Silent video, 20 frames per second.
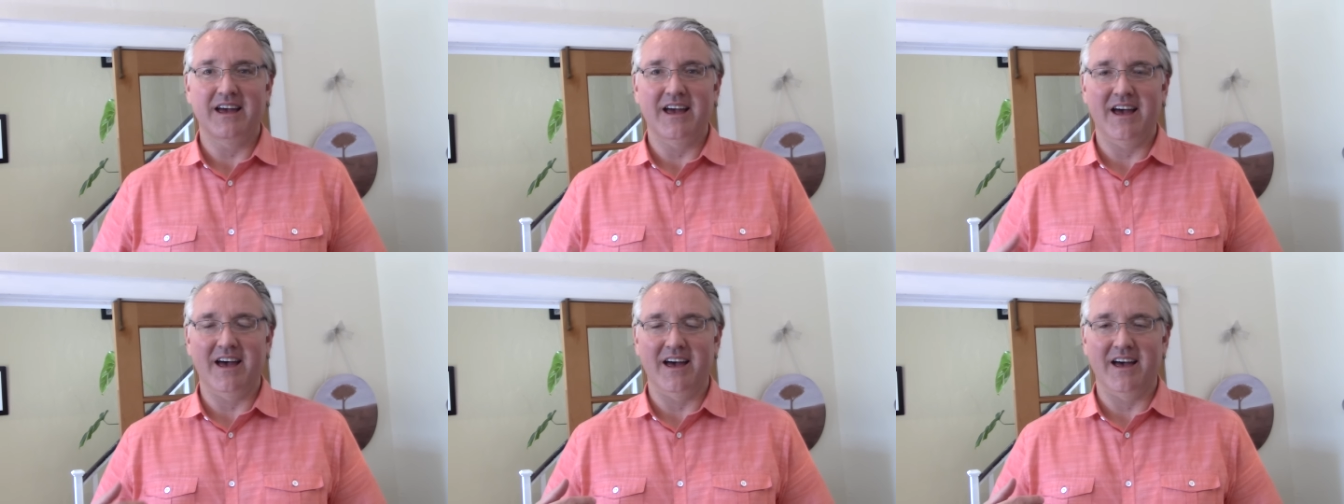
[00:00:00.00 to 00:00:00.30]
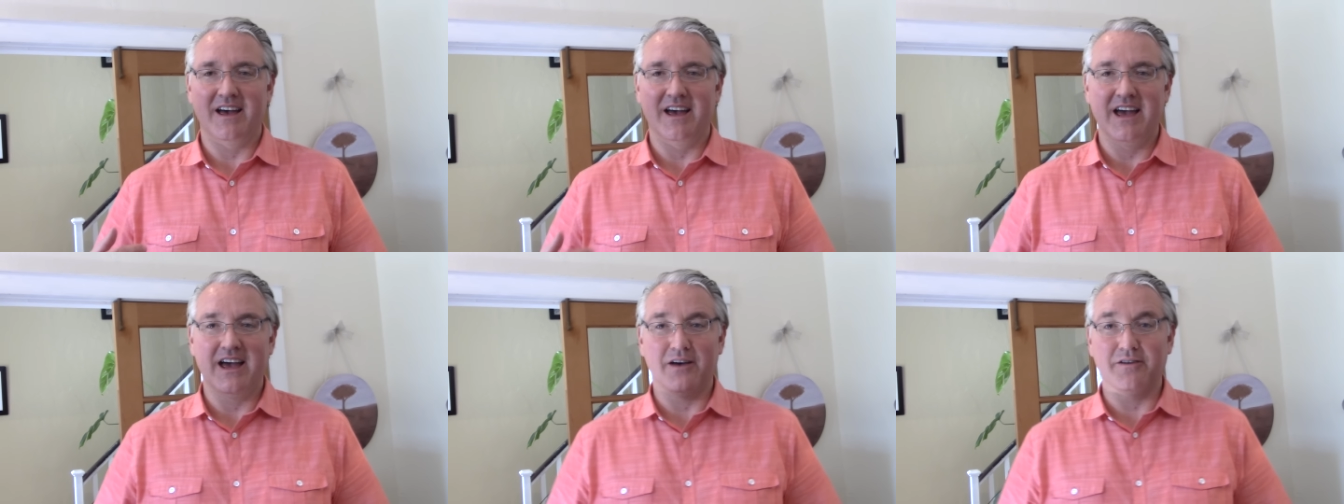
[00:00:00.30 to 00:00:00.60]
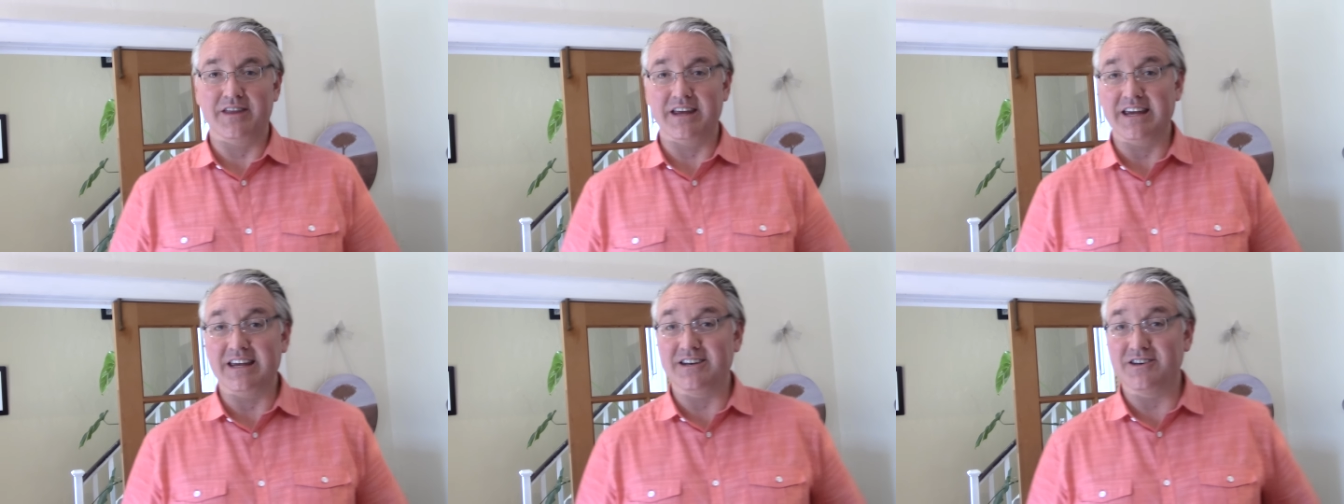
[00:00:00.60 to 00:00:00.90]
uh, how
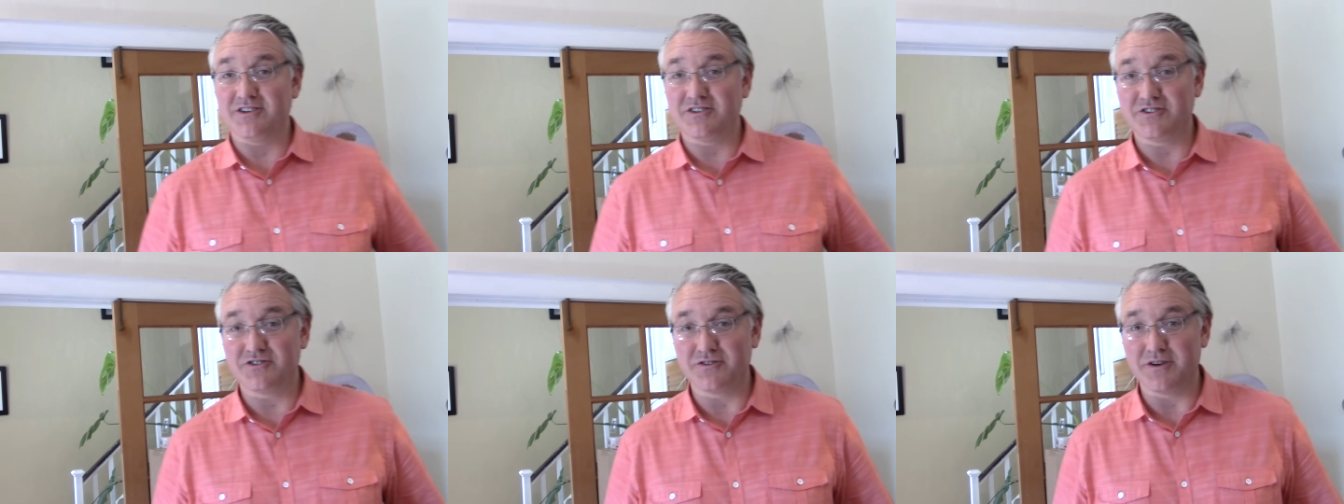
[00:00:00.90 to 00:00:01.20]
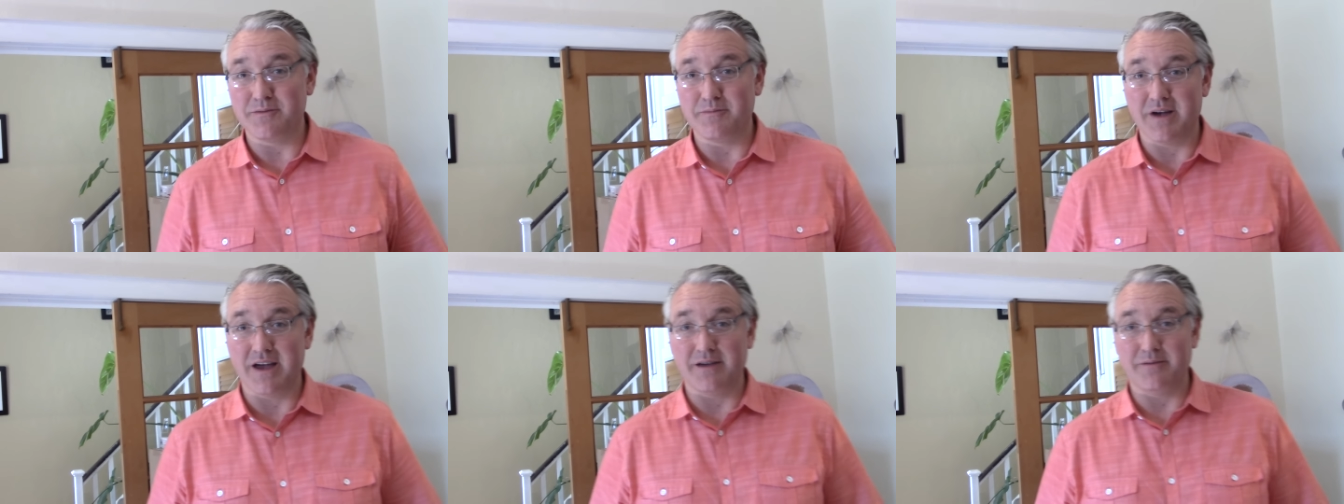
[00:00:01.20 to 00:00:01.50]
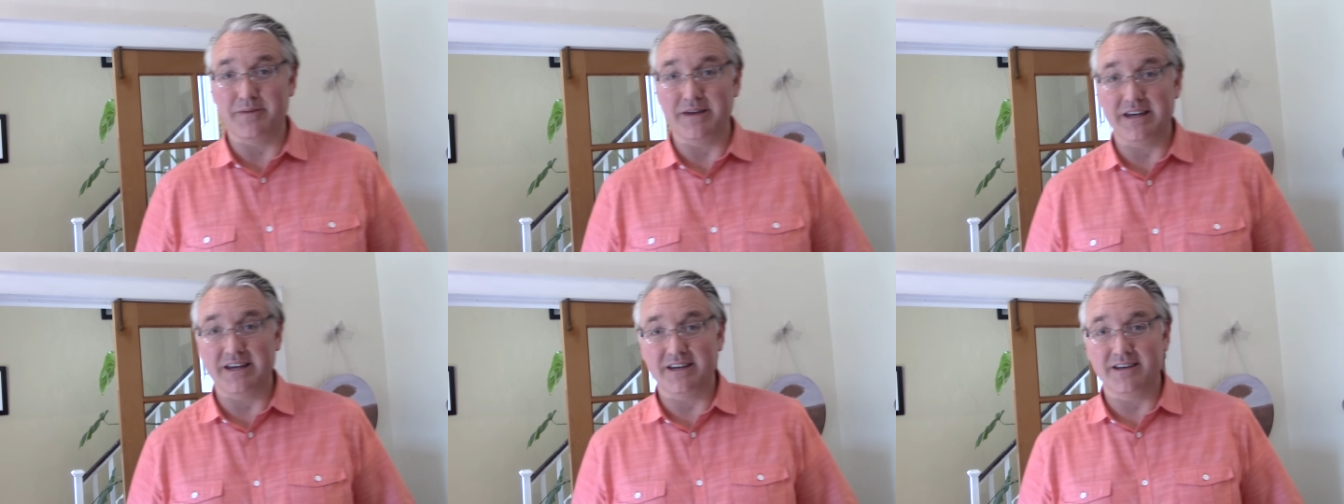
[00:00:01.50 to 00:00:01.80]
the industry might
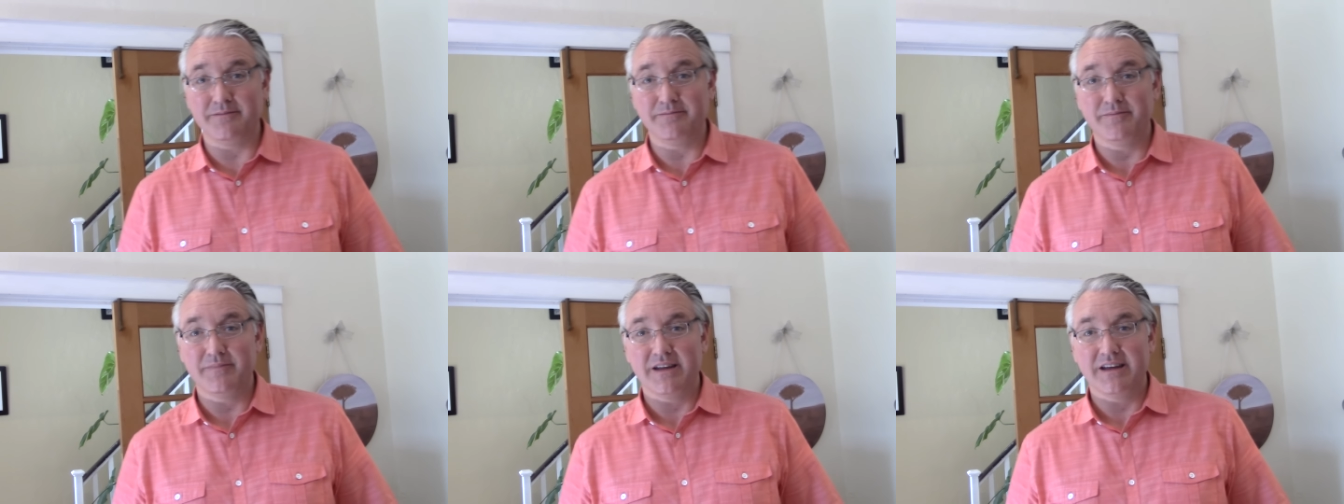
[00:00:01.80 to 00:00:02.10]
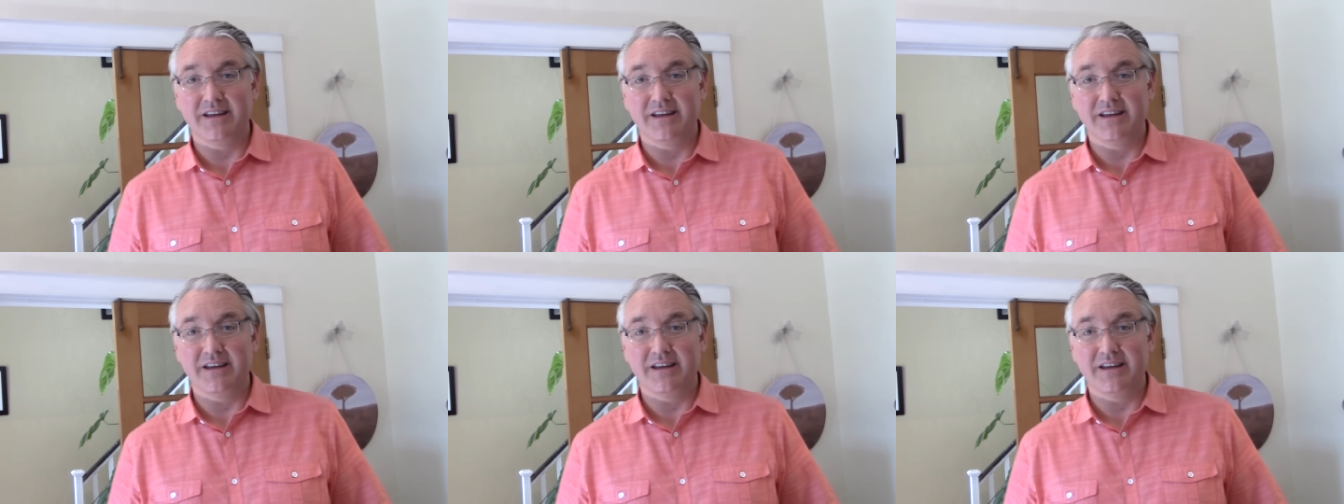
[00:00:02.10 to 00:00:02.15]
be,